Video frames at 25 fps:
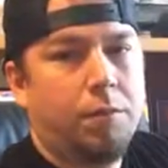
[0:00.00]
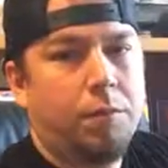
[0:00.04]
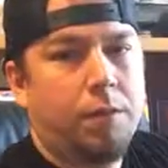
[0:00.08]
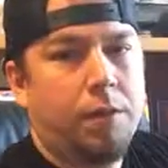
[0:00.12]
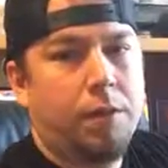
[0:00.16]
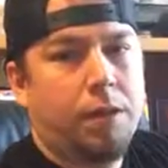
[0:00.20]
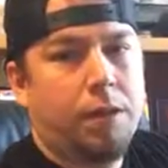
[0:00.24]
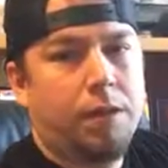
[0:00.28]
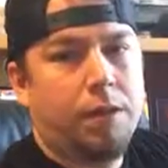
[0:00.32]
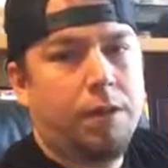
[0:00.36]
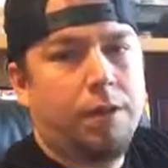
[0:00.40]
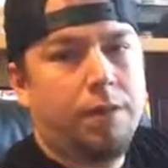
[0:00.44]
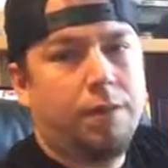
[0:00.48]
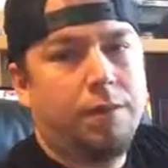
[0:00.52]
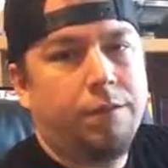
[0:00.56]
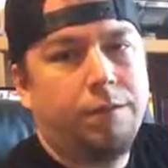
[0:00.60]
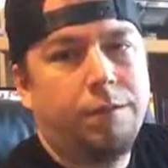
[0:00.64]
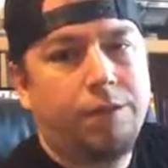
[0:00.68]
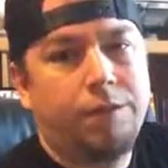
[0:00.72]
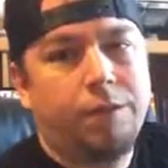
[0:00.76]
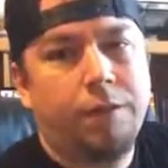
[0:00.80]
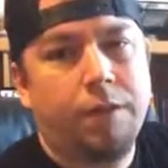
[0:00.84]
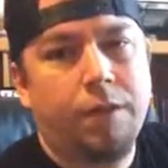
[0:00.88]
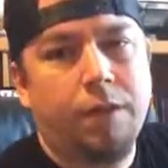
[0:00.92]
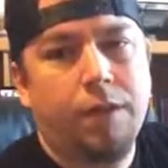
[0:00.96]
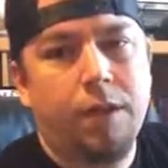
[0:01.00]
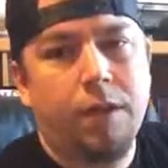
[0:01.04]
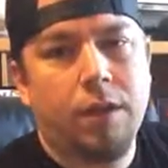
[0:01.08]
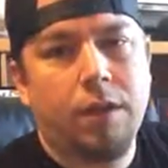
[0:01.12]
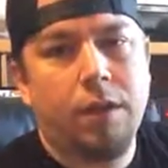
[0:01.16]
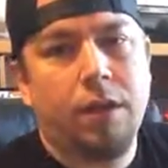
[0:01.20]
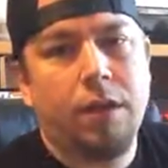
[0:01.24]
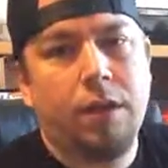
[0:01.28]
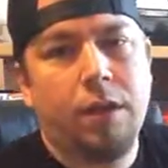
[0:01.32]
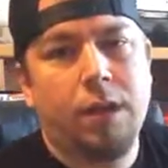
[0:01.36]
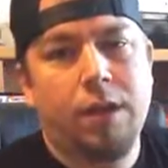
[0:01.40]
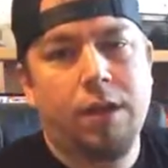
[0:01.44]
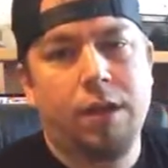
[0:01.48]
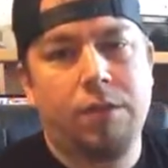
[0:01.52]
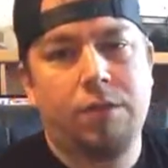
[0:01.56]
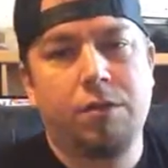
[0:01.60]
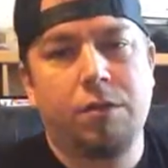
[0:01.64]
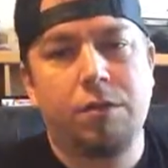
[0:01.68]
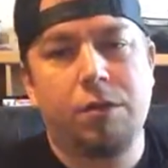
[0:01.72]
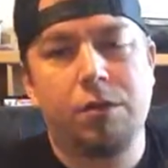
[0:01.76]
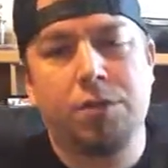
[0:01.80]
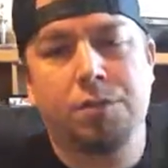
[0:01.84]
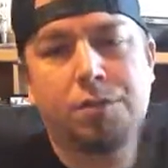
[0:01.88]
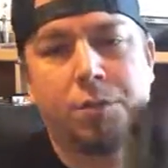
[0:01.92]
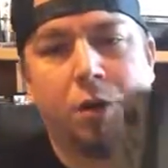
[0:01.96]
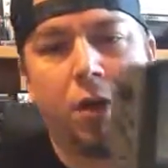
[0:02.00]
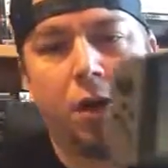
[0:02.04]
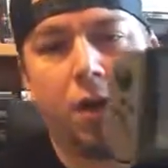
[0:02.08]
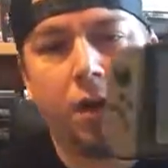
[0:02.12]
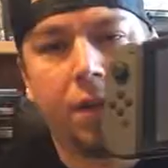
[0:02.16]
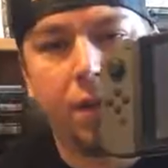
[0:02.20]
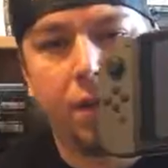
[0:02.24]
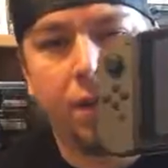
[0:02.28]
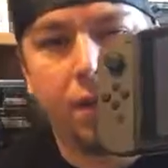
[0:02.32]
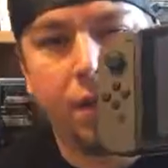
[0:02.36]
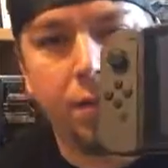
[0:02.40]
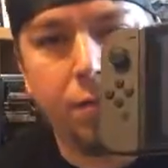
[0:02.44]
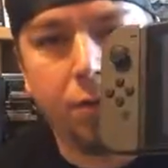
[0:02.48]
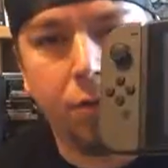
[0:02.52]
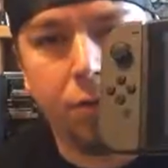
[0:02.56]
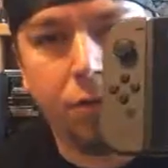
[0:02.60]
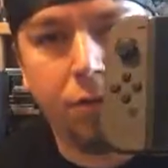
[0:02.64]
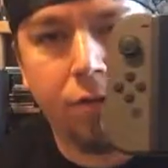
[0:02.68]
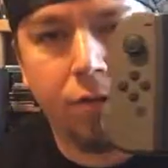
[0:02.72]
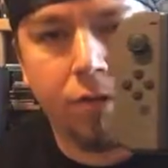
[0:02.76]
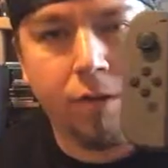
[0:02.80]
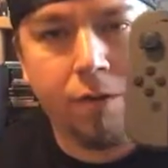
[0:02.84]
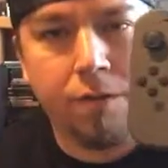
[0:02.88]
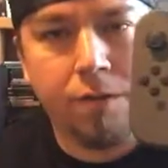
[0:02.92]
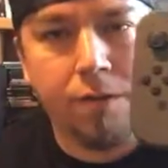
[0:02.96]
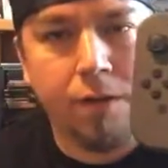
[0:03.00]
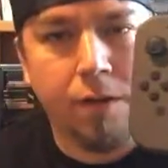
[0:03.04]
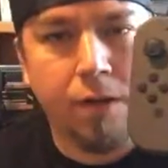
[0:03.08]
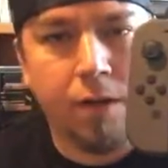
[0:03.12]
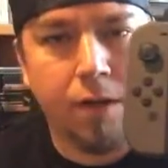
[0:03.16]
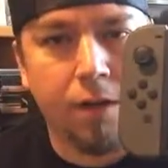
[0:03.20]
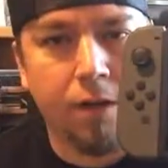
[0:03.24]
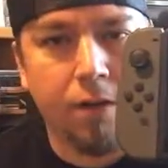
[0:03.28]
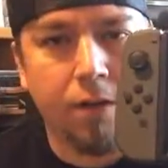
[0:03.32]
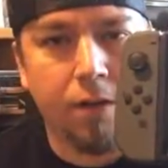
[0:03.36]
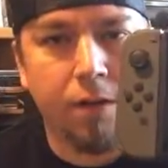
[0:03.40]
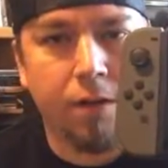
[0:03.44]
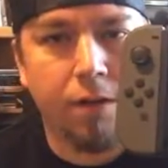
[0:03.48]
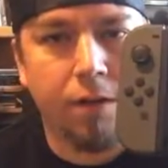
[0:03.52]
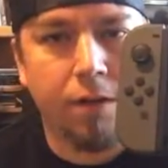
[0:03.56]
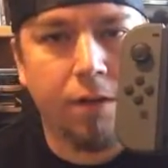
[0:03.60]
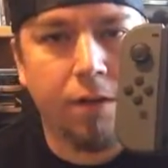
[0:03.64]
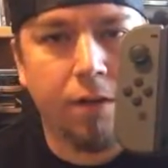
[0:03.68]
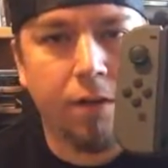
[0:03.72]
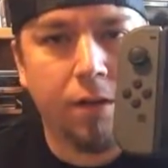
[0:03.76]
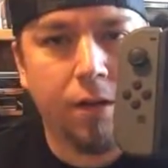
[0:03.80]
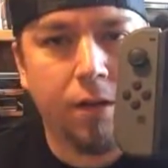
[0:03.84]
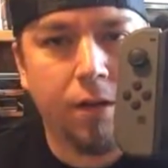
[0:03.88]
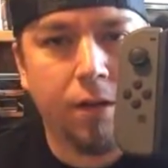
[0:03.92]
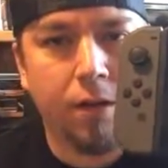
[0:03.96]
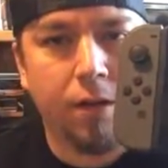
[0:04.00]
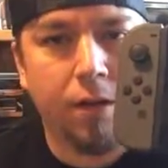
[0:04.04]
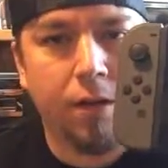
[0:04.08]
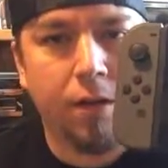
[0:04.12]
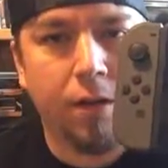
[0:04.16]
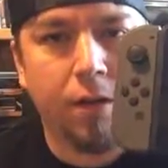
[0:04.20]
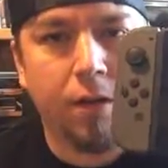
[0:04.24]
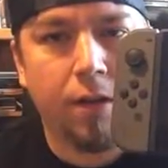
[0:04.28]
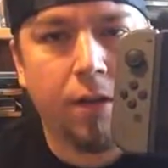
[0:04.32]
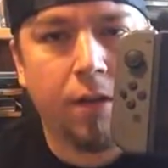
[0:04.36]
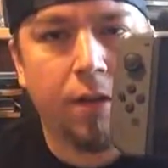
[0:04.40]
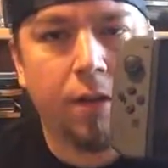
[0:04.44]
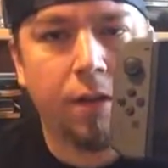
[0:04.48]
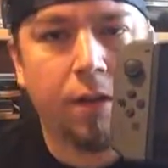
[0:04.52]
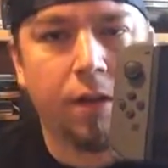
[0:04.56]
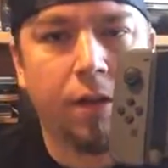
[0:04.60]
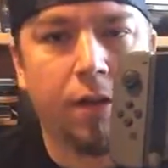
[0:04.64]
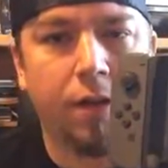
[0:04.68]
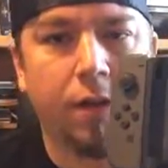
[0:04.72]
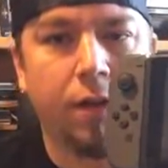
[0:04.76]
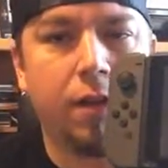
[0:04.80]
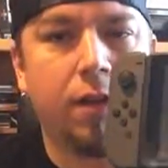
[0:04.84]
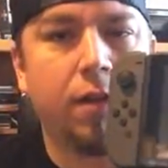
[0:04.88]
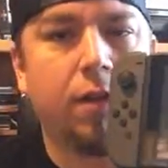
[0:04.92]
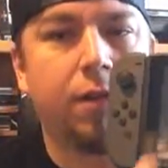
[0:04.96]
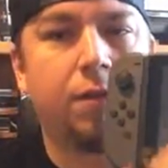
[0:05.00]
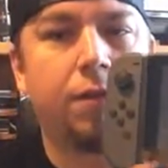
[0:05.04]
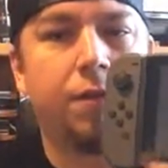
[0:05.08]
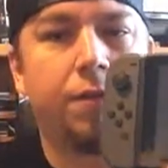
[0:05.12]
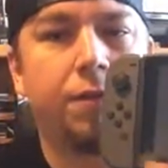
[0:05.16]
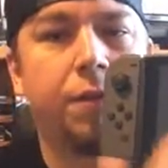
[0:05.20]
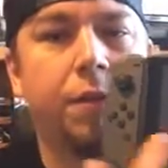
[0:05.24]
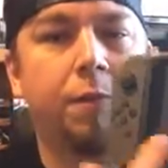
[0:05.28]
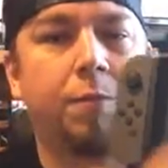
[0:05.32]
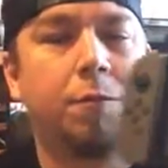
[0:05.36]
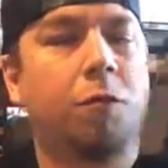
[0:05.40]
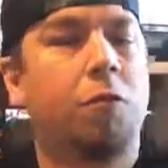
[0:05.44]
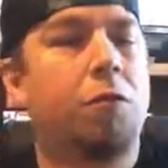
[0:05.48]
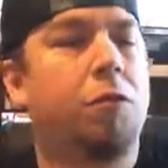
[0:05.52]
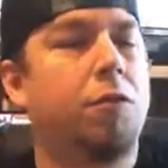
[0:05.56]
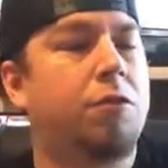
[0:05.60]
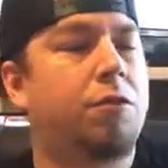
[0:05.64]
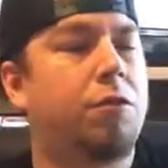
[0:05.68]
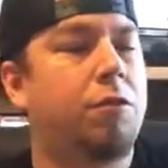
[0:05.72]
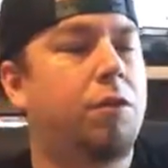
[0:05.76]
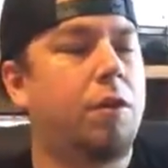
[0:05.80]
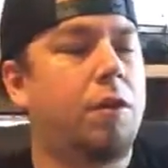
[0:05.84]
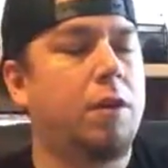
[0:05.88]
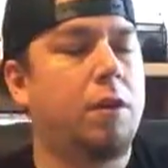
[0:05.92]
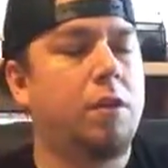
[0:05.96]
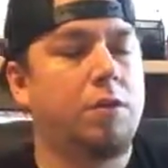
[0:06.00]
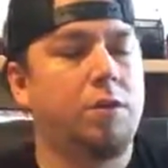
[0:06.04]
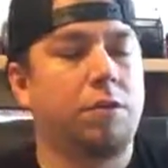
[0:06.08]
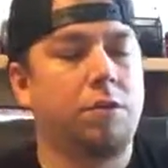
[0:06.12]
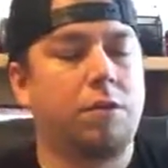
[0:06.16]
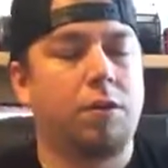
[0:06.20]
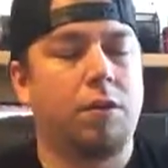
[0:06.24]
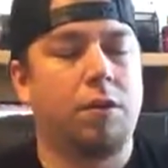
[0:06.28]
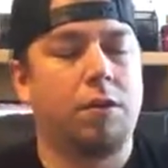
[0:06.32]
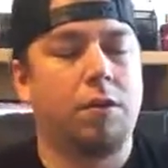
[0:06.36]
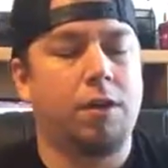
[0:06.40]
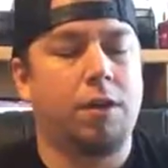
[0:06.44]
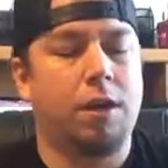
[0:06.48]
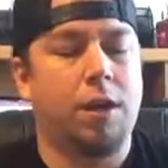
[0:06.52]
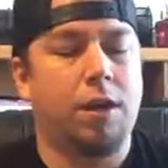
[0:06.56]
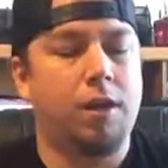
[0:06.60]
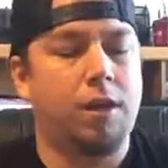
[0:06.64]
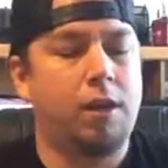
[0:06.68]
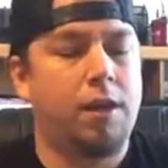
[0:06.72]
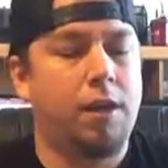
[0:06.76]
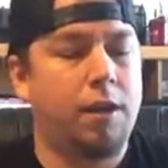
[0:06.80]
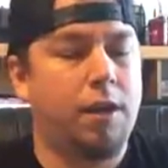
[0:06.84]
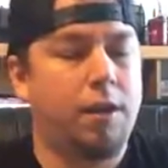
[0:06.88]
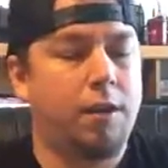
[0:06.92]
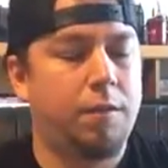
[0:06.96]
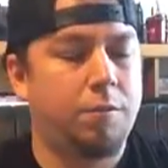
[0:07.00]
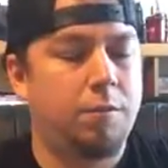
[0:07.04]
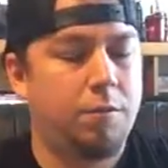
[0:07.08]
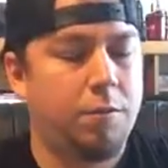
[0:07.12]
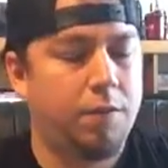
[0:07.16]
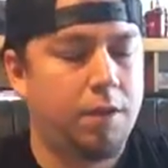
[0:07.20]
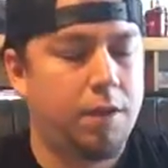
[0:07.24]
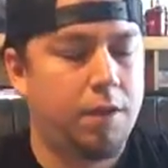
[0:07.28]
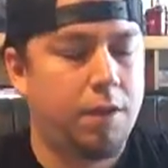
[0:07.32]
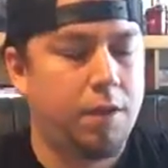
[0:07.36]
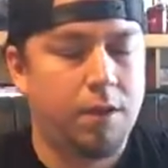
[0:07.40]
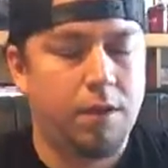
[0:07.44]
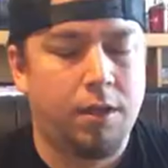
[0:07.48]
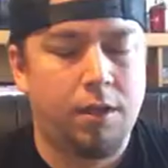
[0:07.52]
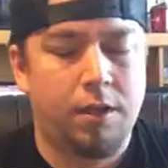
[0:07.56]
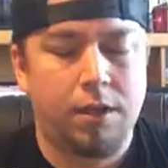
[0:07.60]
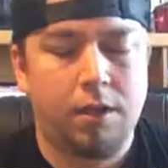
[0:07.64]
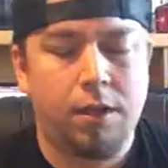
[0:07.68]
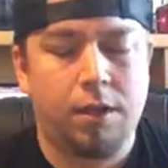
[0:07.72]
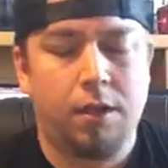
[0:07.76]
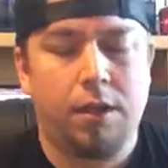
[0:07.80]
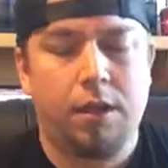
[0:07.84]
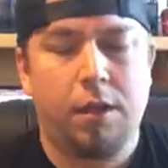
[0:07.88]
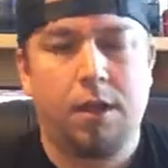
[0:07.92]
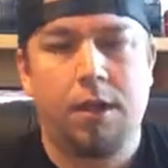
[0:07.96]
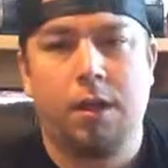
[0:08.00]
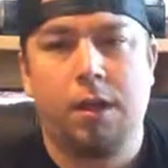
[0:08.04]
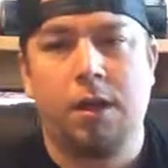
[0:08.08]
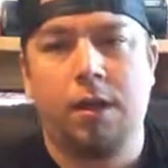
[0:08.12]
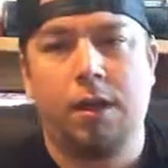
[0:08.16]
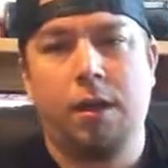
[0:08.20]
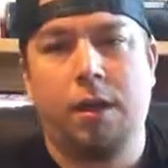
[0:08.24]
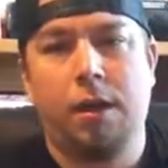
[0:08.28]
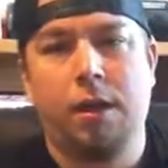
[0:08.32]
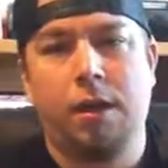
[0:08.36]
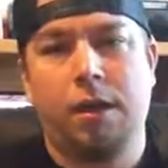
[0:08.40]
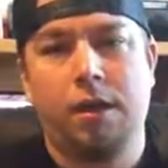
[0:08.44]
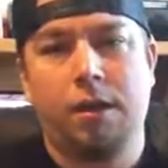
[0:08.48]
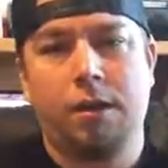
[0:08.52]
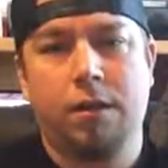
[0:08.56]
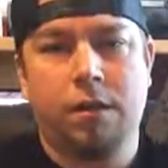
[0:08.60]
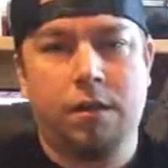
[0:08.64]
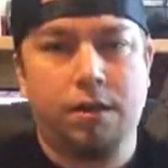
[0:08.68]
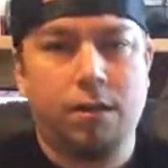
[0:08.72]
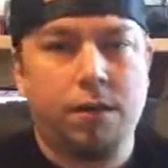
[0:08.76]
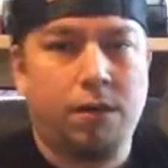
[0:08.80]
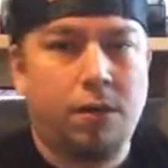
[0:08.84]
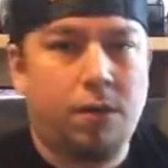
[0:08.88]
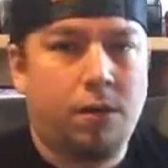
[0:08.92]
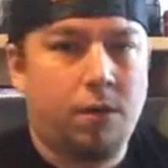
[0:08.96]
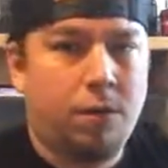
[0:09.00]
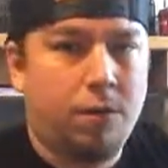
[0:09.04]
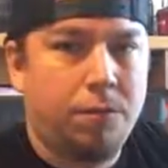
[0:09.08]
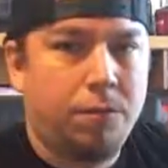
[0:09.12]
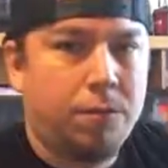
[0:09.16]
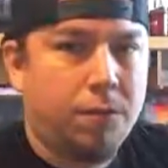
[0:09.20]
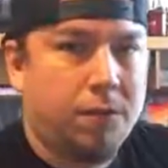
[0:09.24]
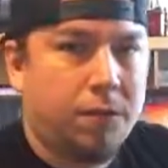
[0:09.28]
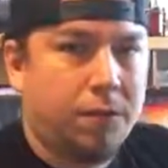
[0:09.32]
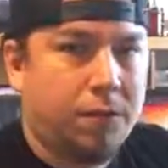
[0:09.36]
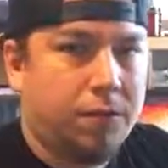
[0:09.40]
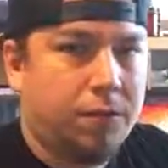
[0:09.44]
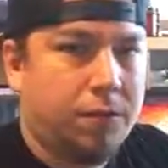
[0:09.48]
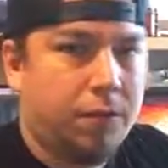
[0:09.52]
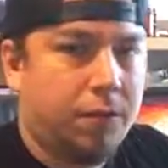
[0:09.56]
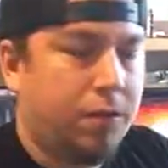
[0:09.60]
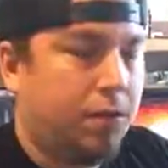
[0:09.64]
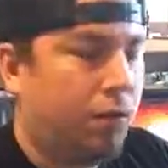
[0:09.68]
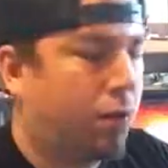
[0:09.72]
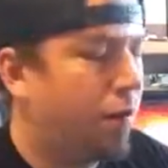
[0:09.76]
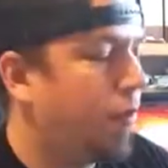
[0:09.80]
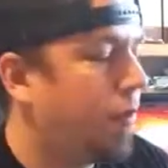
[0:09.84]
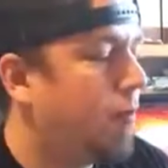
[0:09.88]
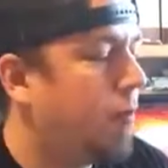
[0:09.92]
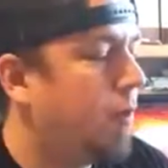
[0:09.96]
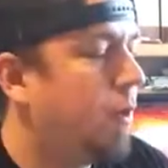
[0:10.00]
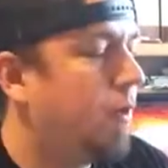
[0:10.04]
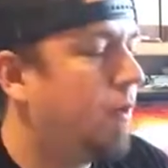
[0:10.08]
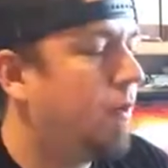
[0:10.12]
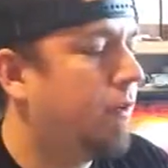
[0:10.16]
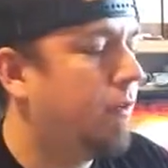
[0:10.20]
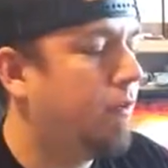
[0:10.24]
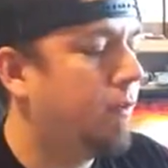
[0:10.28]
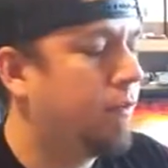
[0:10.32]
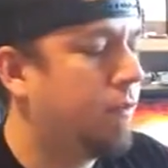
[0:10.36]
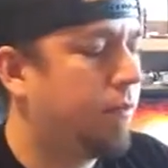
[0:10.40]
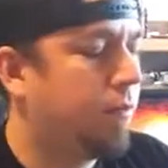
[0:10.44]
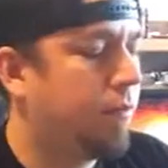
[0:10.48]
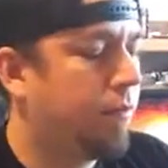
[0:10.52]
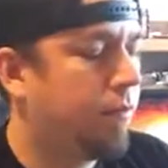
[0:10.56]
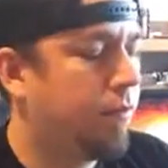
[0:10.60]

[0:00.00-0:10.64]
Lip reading: But I guess I'll just put it on the demo screen for now. I mean, it doesn't fill up the whole screen because it's an arcade game. And then to go home, you can just hit the home button.